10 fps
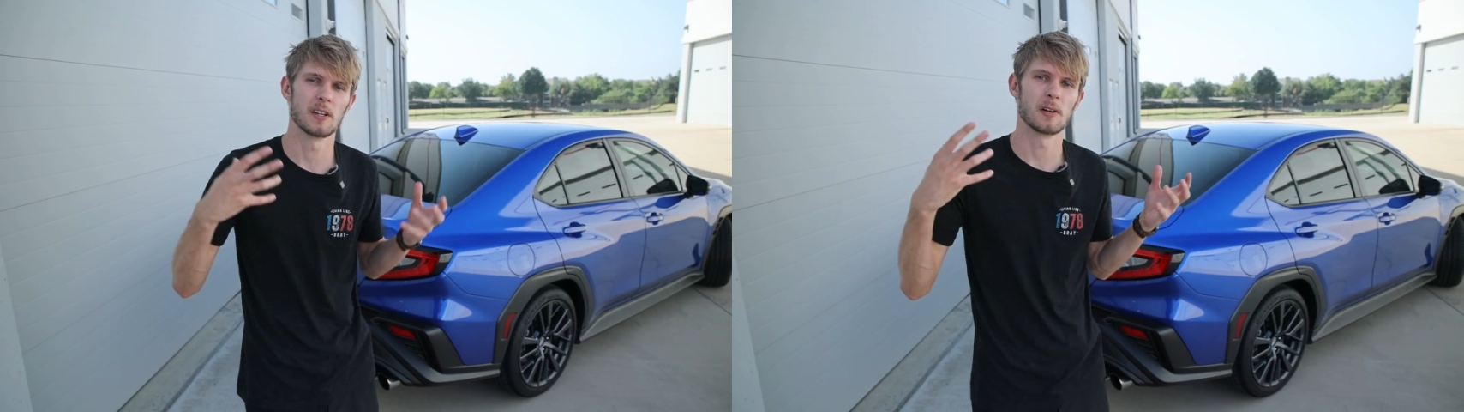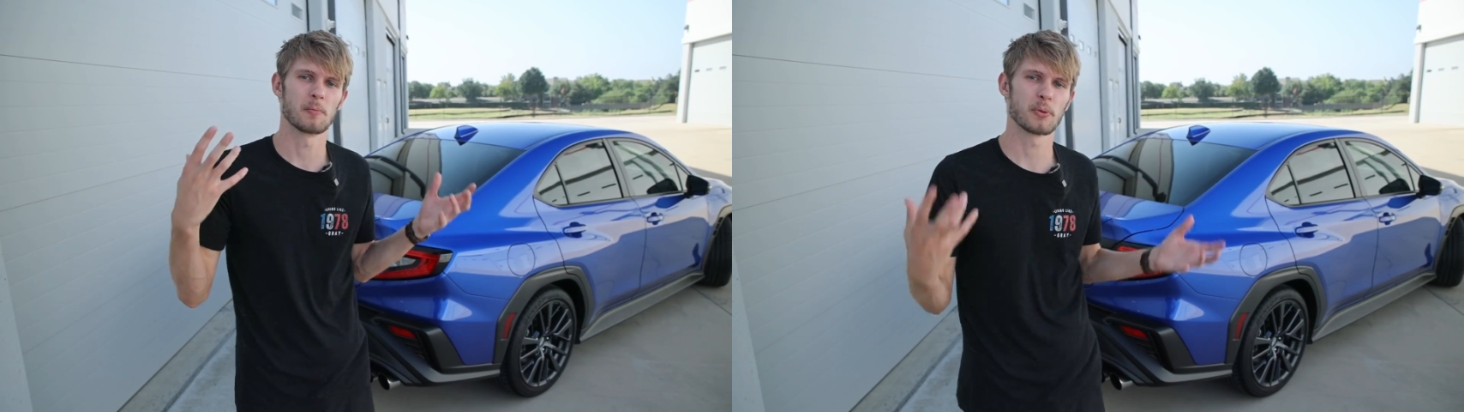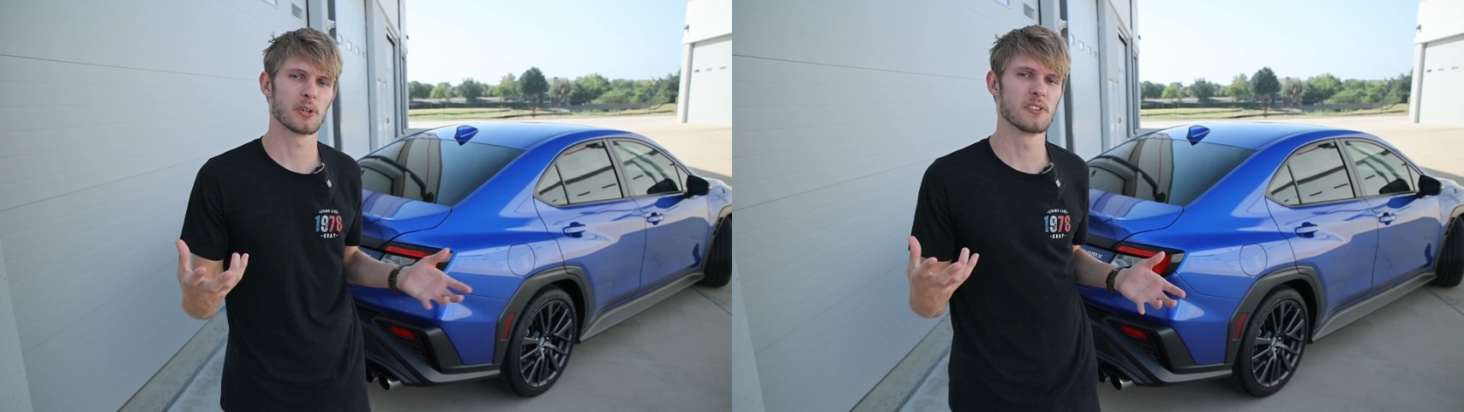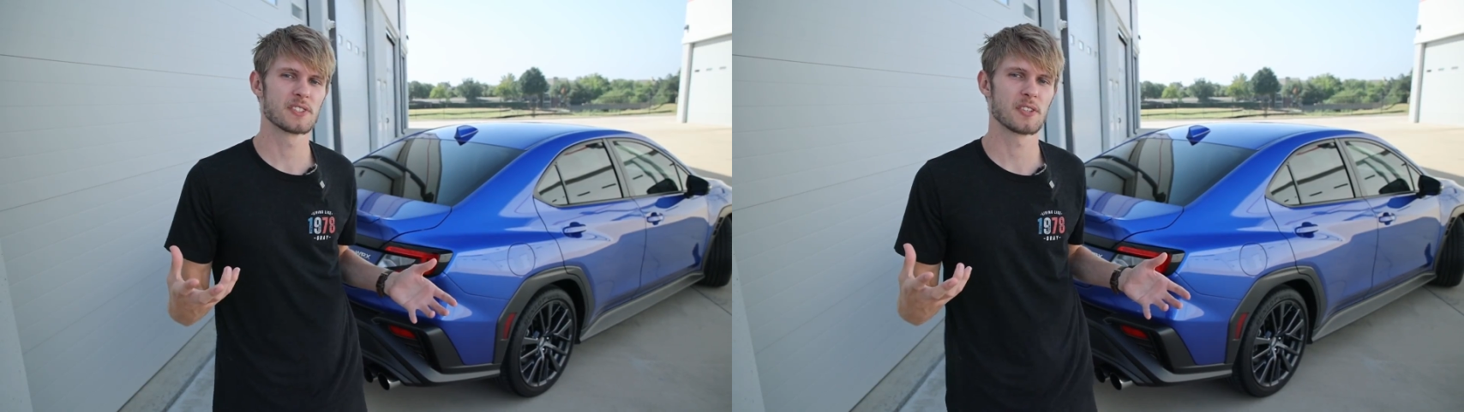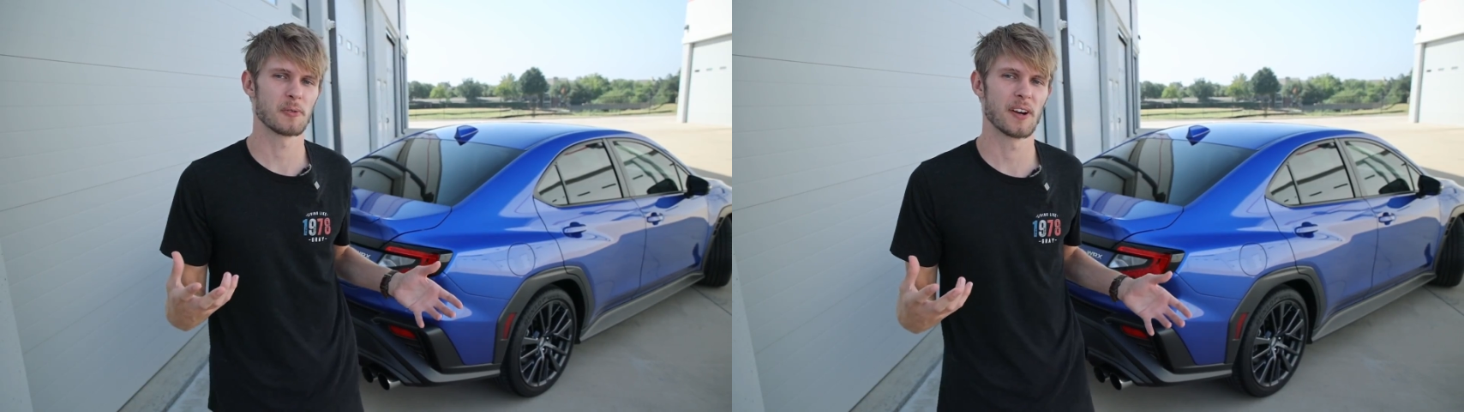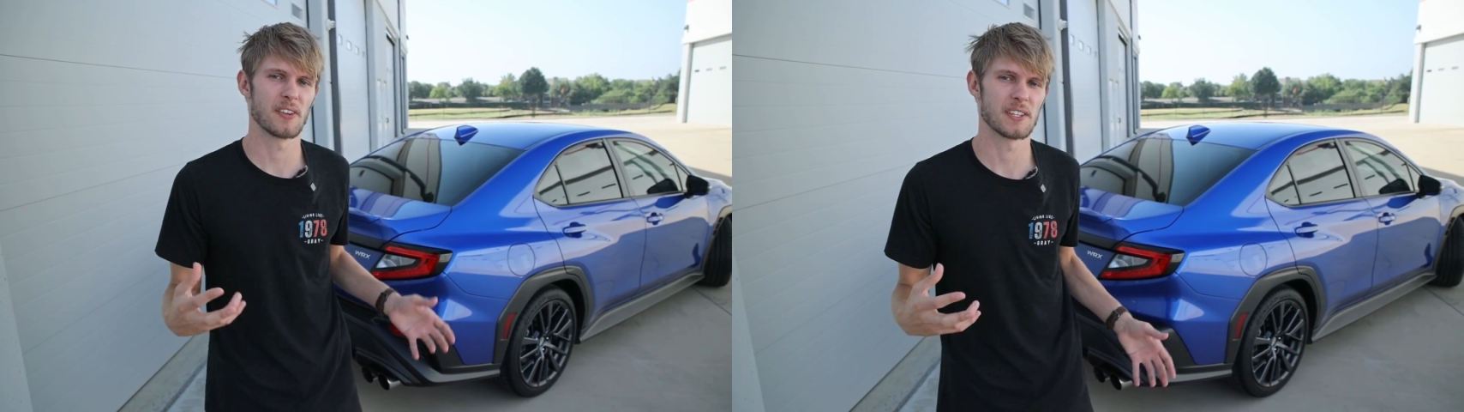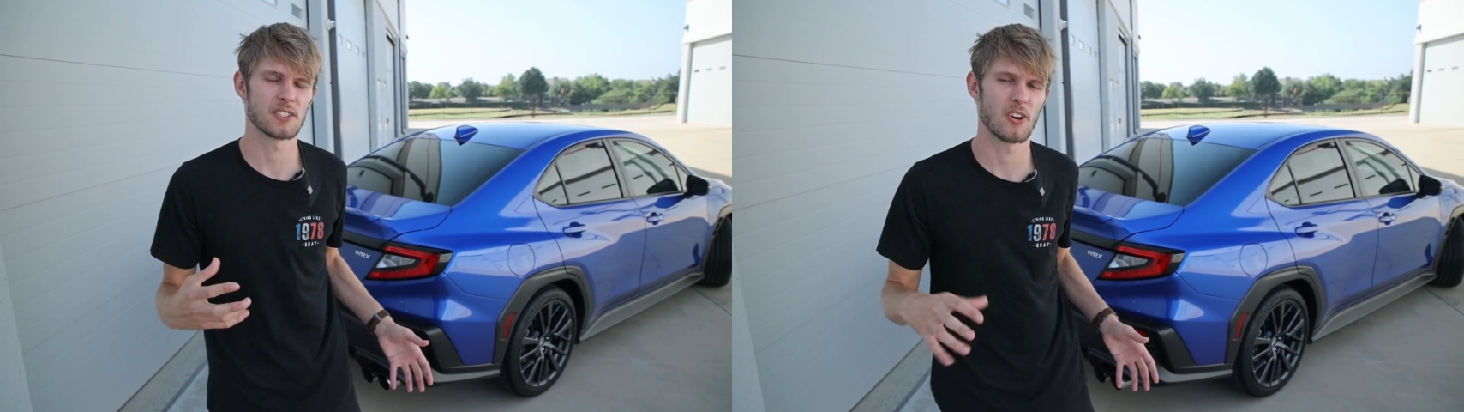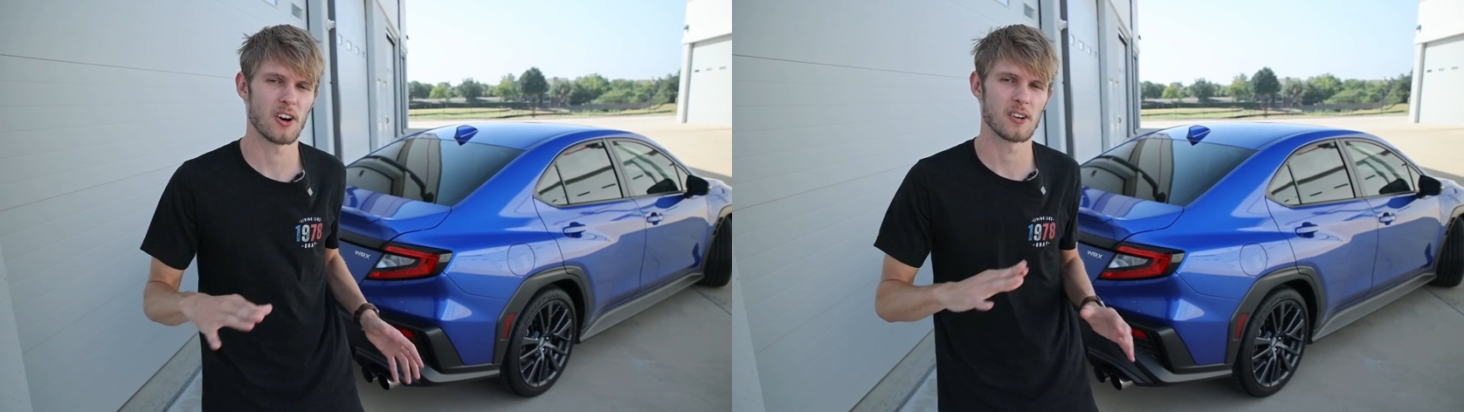It improves the rear of this
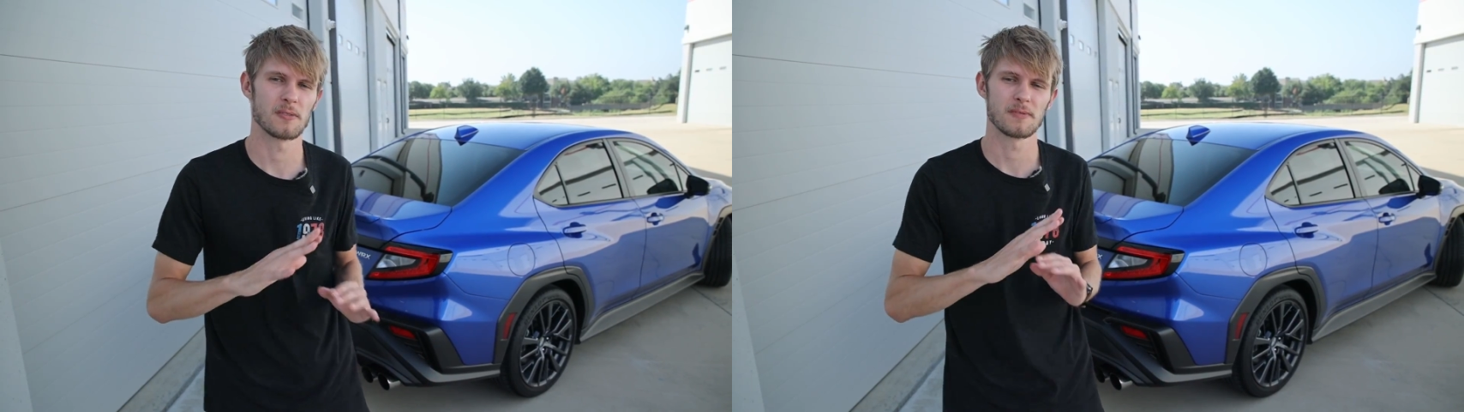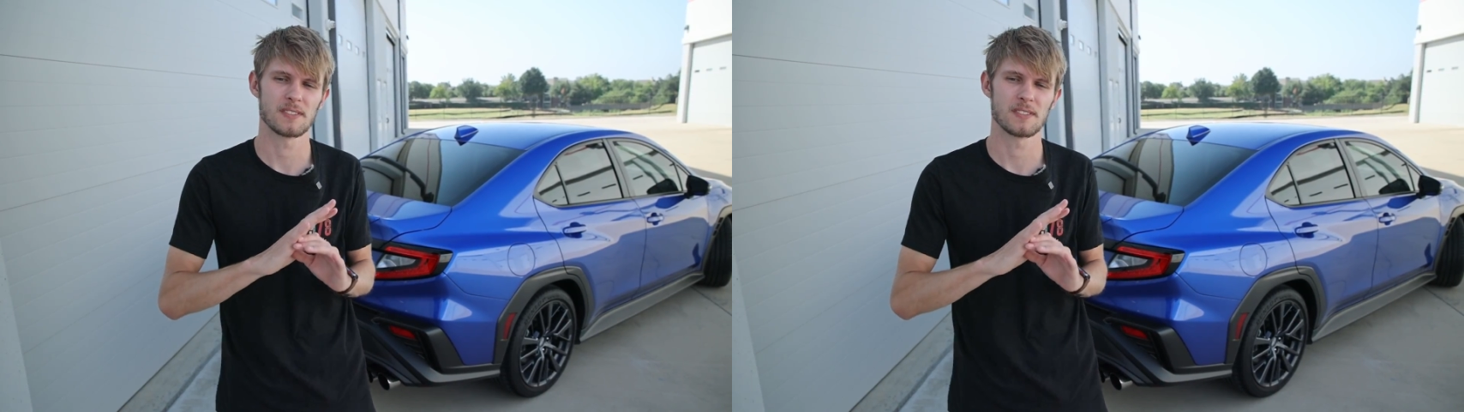car